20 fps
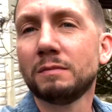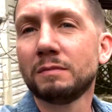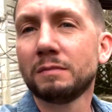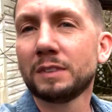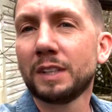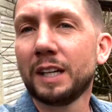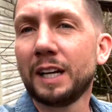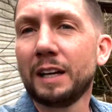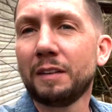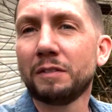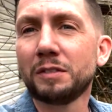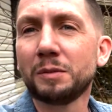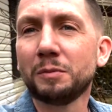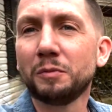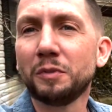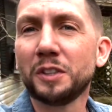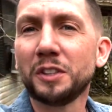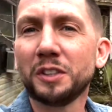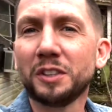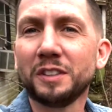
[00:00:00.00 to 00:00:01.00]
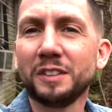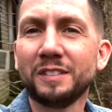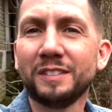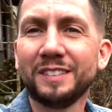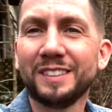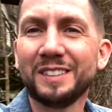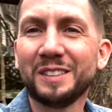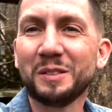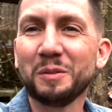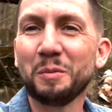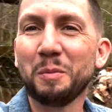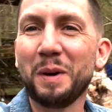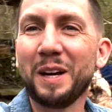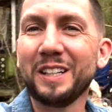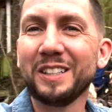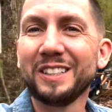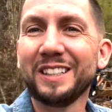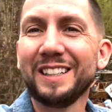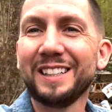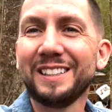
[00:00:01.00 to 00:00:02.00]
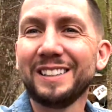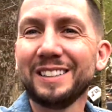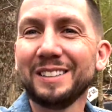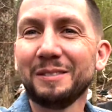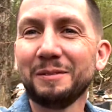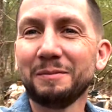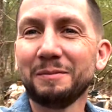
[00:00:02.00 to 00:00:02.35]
that have some vision, some imagination.